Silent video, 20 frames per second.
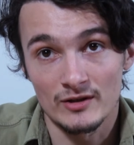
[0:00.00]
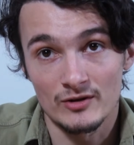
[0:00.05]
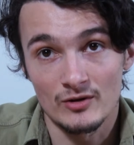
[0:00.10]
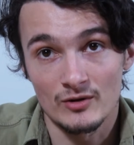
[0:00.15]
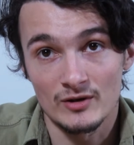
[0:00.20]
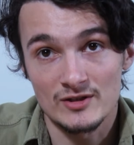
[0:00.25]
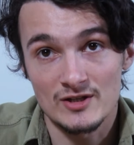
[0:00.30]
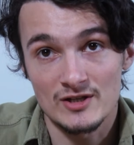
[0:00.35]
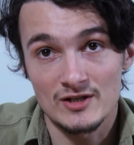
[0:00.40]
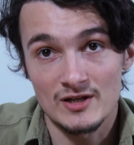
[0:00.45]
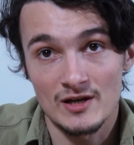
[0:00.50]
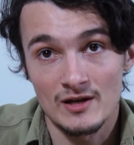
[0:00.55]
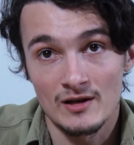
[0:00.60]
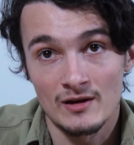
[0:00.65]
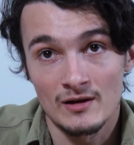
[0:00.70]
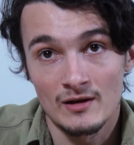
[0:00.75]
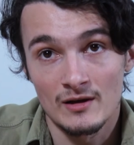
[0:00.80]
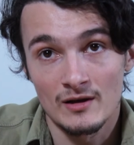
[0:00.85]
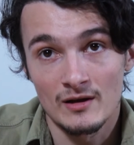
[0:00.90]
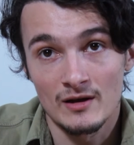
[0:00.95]
You can see
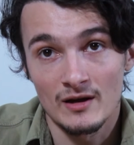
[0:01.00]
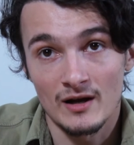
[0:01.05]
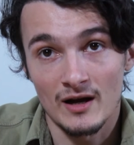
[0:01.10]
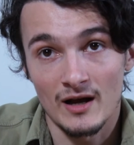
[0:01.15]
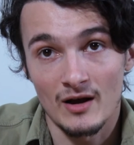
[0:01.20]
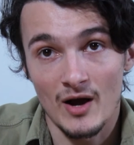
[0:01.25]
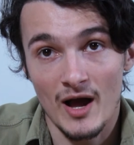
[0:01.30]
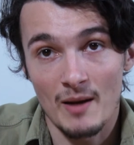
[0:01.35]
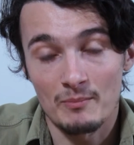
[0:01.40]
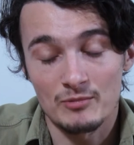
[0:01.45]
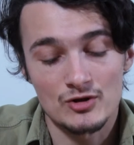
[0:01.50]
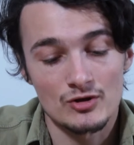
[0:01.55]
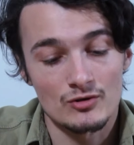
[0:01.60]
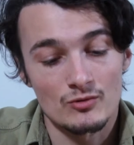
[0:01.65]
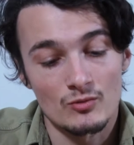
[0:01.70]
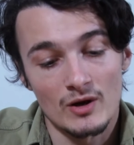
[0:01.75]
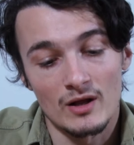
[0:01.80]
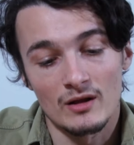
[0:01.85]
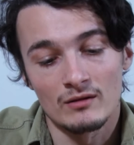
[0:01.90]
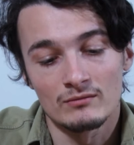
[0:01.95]
how aperture,
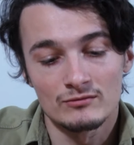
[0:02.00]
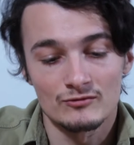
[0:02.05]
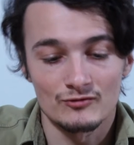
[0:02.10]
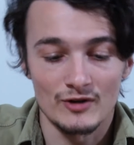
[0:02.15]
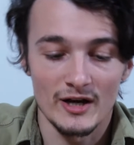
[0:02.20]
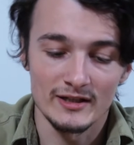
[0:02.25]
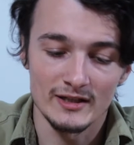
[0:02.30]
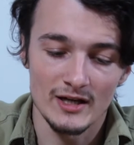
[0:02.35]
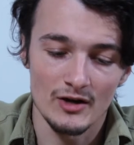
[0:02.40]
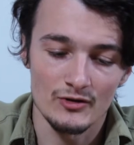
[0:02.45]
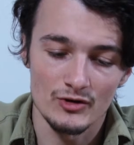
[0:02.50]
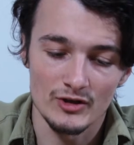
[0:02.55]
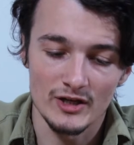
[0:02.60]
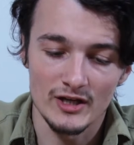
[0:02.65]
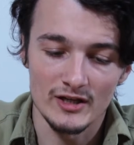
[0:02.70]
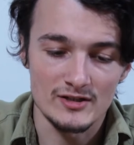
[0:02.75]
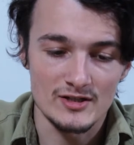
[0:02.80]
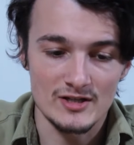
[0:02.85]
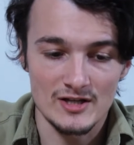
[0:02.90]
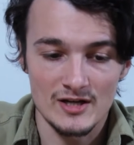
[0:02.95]
well, right now you
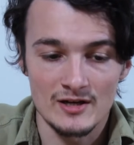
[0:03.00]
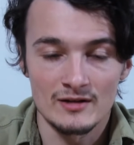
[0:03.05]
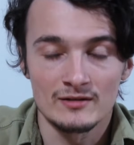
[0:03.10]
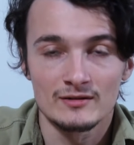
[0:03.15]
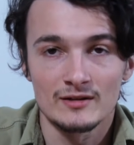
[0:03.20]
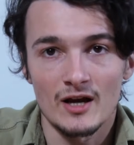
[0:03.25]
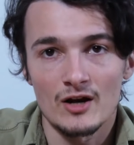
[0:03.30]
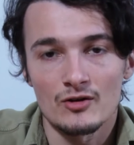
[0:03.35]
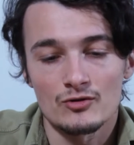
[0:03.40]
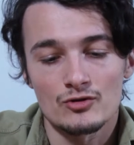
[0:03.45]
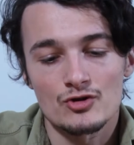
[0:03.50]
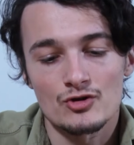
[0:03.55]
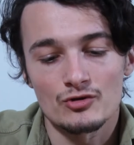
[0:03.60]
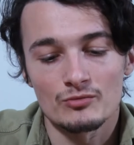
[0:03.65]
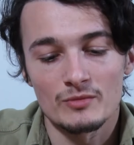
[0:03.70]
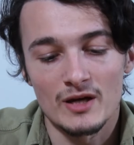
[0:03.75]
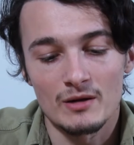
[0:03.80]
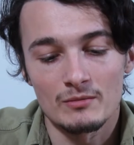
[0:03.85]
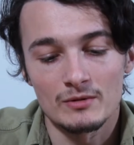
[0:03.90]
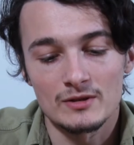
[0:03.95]
can't see, now you should
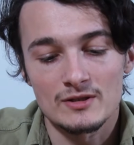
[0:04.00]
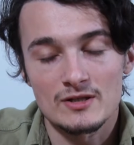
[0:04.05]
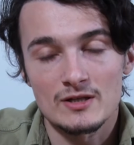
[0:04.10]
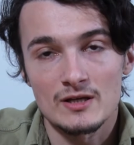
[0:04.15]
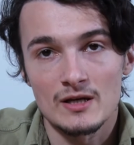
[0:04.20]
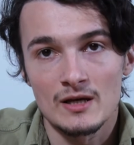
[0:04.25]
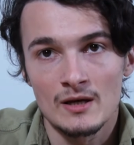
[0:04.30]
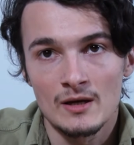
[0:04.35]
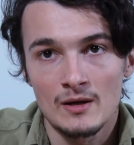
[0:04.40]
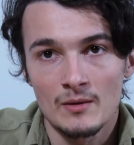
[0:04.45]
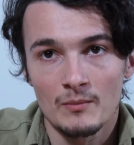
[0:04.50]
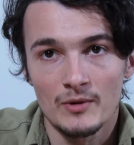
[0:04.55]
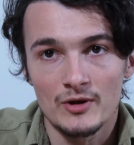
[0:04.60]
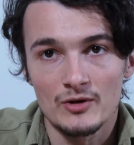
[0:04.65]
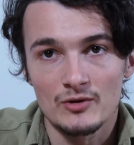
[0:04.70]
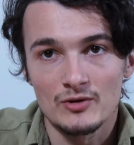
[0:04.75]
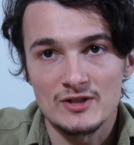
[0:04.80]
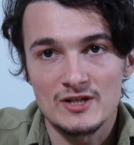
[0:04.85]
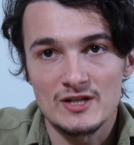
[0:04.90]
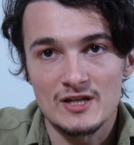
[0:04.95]
be able to see, but
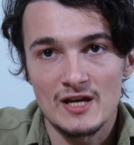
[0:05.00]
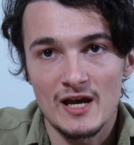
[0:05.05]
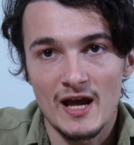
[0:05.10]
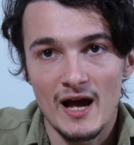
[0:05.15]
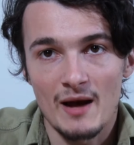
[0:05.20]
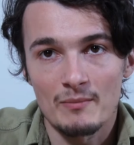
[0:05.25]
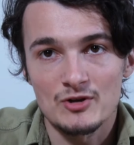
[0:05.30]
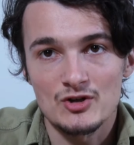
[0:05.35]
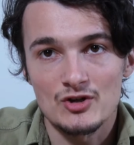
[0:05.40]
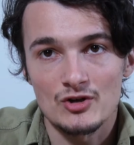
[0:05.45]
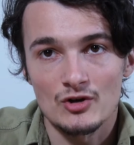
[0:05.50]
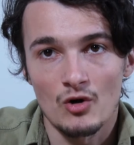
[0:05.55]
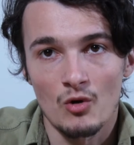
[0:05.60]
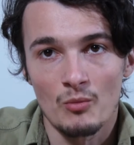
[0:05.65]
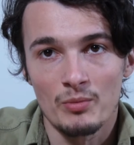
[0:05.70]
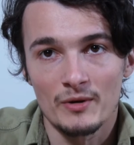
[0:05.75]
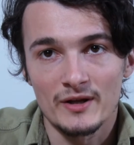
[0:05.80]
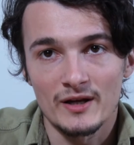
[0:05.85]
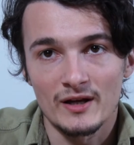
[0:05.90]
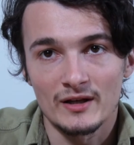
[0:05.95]
you can see aperture
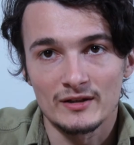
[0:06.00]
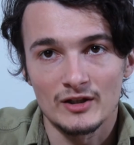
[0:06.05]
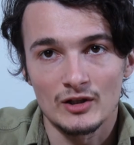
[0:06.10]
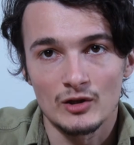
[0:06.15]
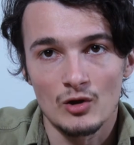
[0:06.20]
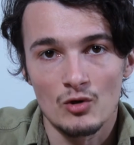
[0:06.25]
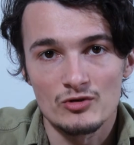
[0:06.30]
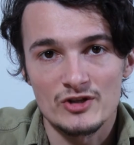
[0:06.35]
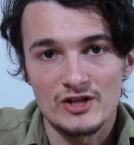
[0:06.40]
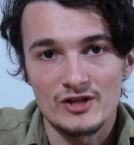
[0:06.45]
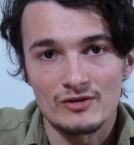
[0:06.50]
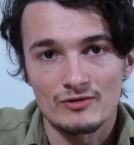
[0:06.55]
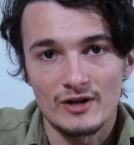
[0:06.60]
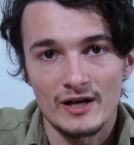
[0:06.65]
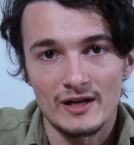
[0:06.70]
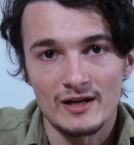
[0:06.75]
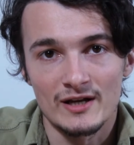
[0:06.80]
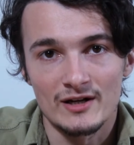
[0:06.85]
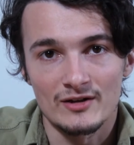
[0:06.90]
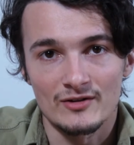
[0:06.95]
opening and closing
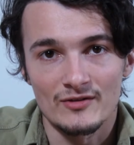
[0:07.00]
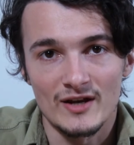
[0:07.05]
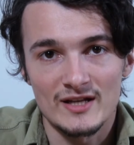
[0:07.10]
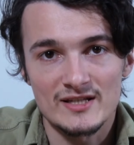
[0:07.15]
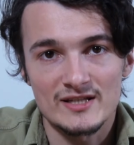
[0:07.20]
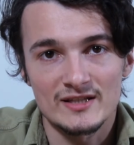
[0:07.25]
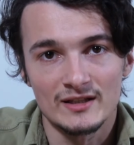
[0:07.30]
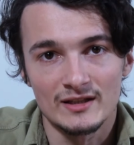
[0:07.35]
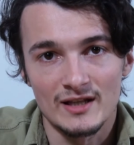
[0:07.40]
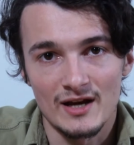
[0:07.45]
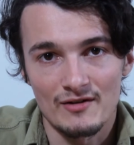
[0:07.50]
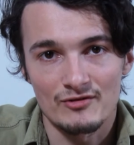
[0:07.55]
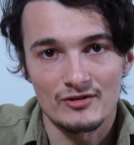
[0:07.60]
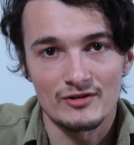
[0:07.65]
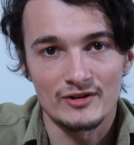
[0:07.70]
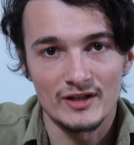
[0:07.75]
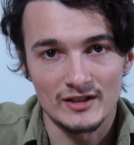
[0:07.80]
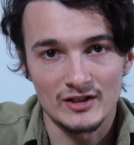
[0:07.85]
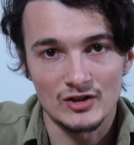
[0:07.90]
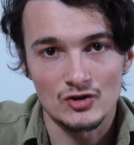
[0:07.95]
right here. That's the lever
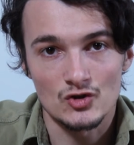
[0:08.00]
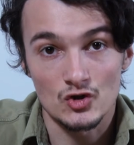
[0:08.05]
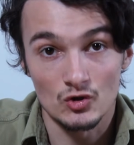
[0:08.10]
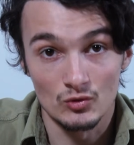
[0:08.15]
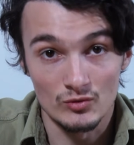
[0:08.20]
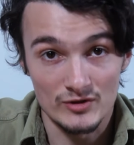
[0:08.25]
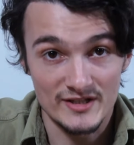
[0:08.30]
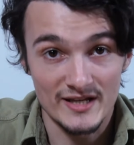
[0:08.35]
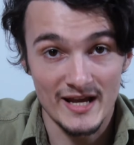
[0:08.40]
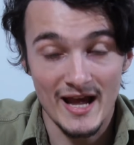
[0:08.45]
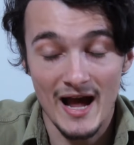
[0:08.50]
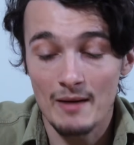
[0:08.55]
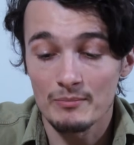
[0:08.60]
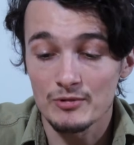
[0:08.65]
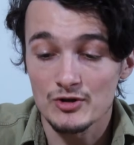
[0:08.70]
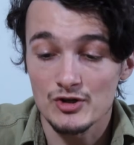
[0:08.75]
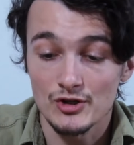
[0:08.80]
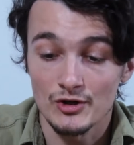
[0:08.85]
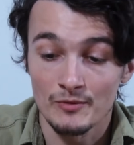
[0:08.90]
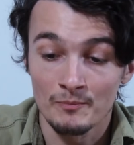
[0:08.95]
that controls the
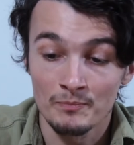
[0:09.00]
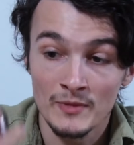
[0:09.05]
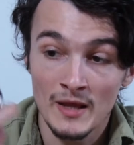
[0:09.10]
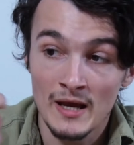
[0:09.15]
aperture.